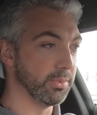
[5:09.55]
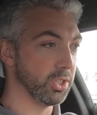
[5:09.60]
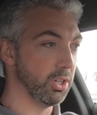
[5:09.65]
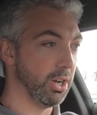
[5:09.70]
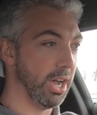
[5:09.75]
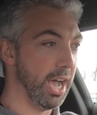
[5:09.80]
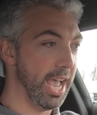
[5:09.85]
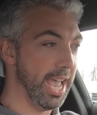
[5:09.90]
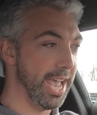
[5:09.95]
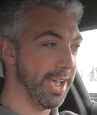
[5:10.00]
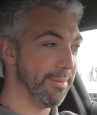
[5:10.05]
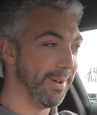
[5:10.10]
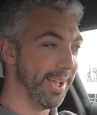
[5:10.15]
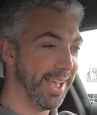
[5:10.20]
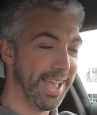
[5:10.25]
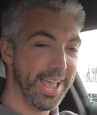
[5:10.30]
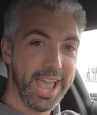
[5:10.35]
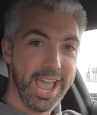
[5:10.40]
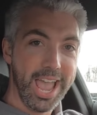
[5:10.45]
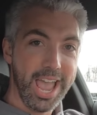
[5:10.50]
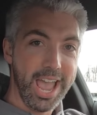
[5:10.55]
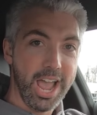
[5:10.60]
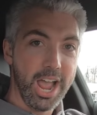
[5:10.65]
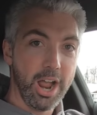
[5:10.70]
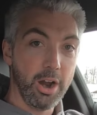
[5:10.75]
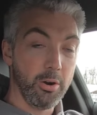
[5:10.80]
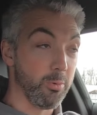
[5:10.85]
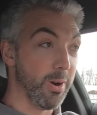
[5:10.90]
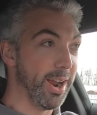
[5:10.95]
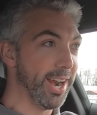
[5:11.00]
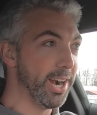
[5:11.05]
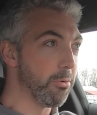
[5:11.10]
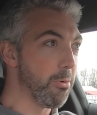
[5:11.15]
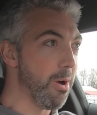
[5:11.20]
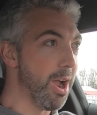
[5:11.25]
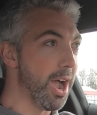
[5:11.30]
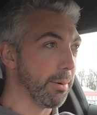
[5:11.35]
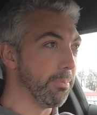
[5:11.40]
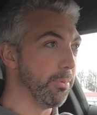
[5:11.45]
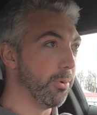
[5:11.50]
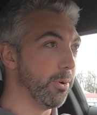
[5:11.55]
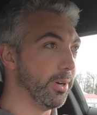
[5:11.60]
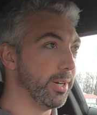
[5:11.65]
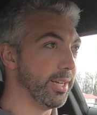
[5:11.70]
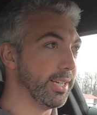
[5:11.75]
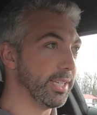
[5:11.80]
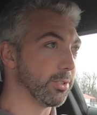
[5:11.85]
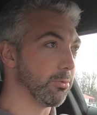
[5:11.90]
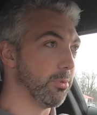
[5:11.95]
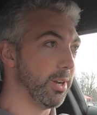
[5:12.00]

So I am ready to rock, boys.